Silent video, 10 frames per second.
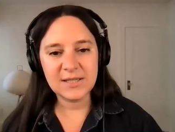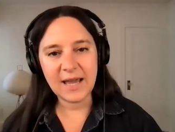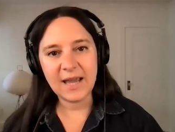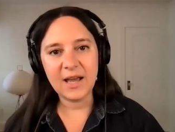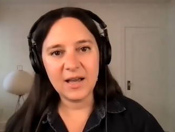
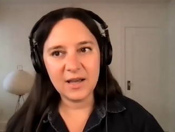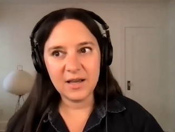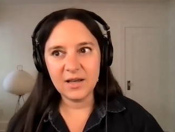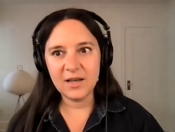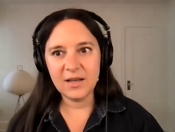like,
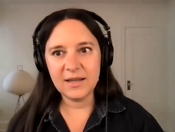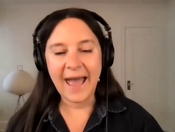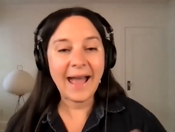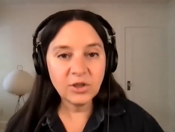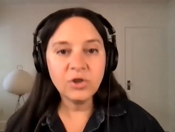
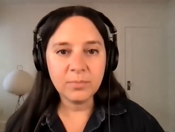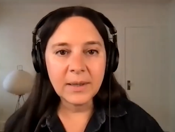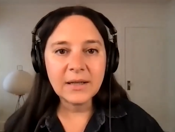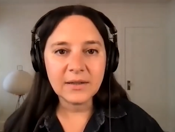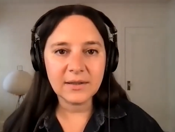can you
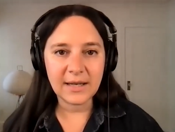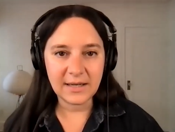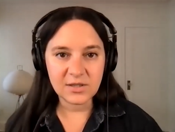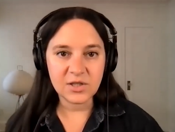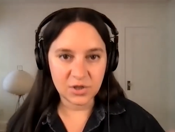build an
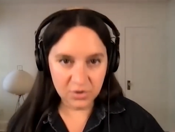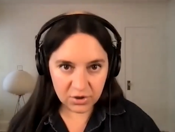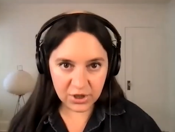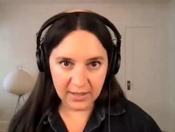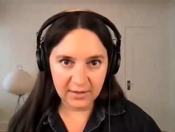
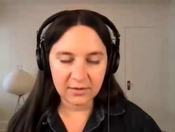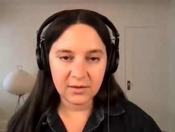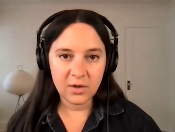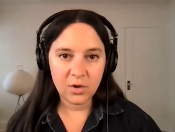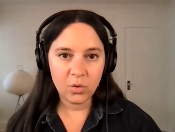
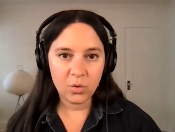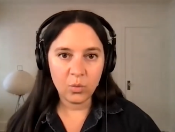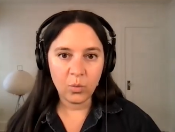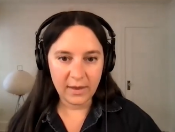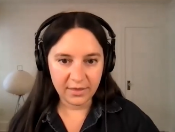institution
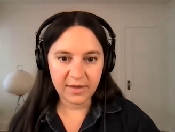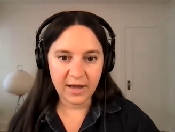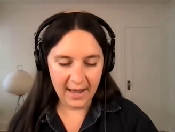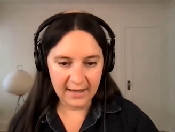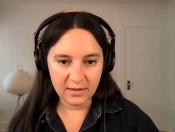with the
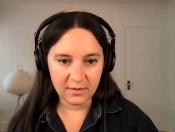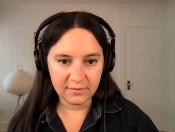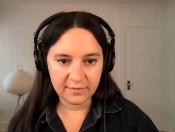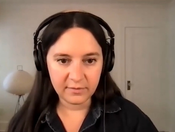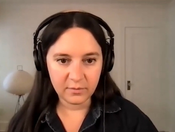kind
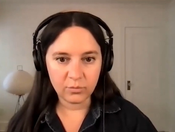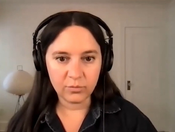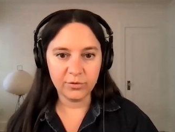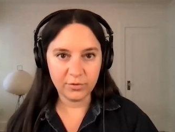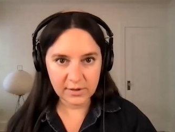of
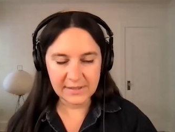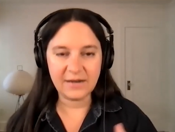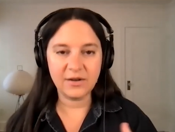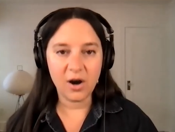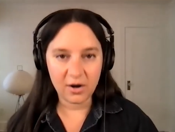rules
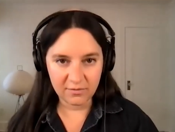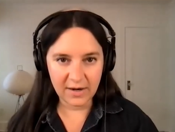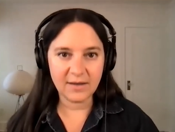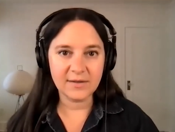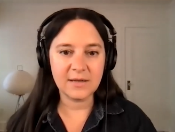and
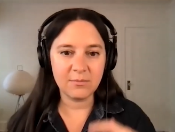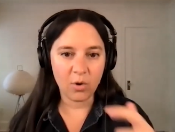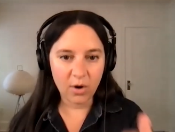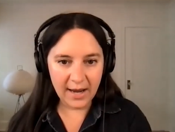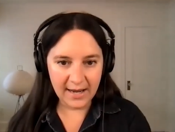guardrails and
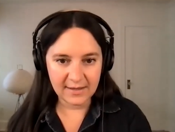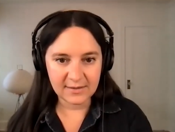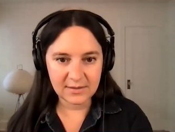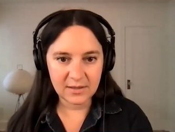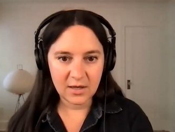
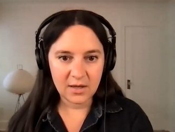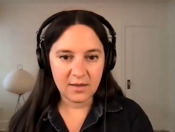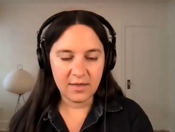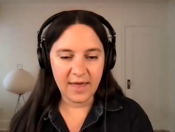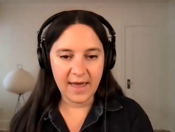mores
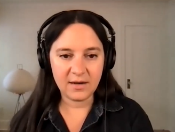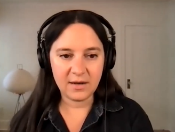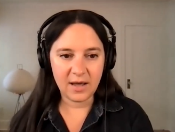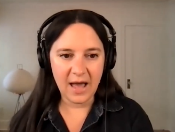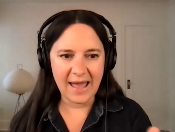
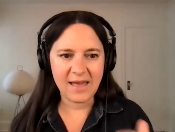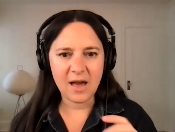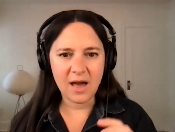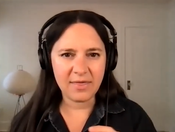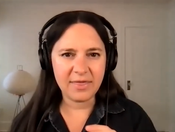that
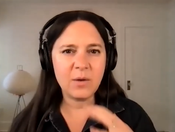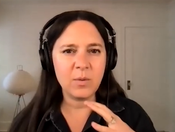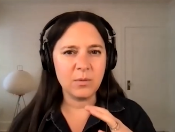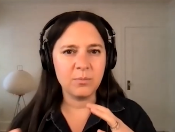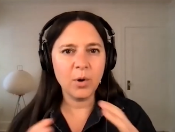I think
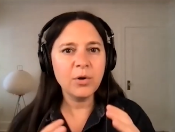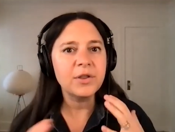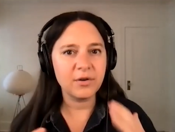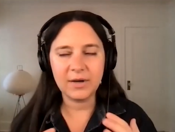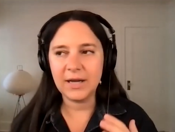we both
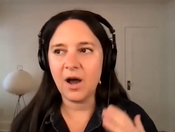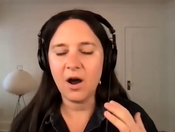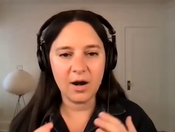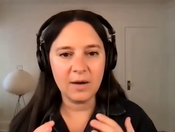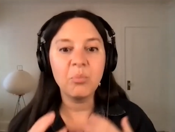agree
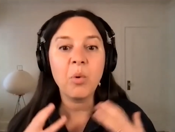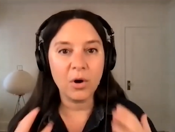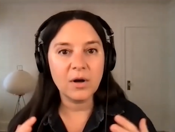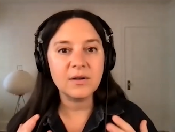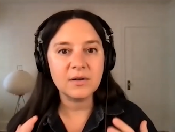are
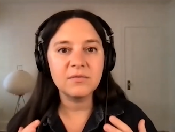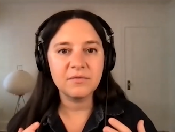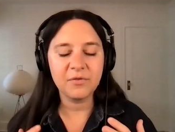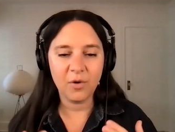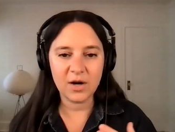important
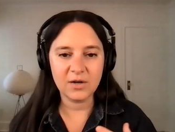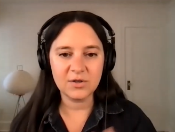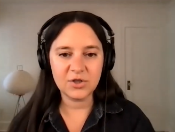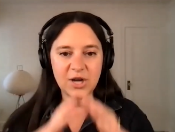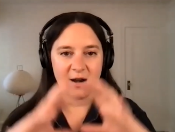for
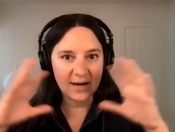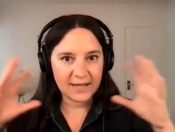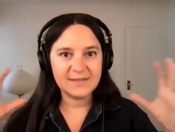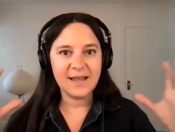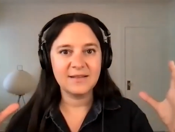sharing
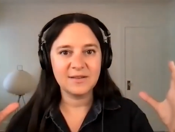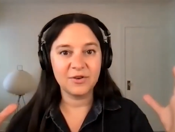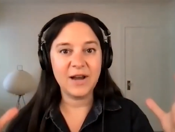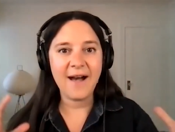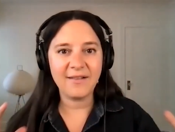a sense of
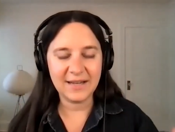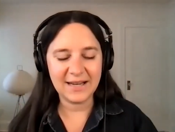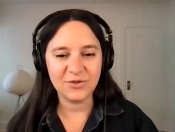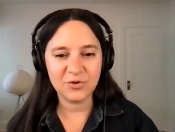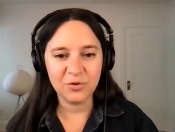
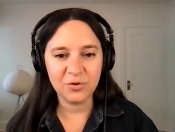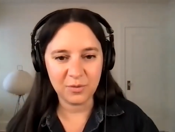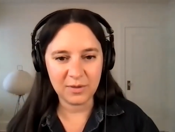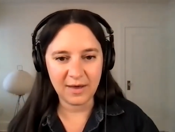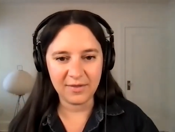reality and truth
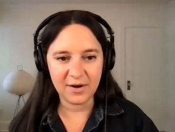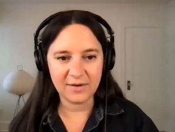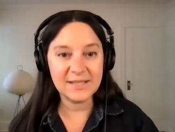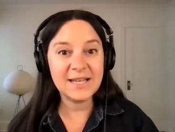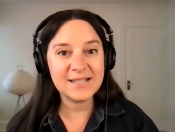with
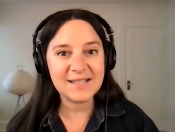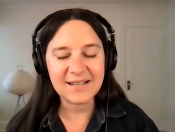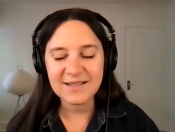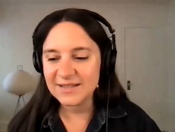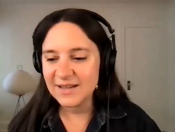other
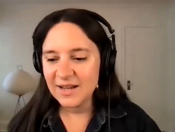citizens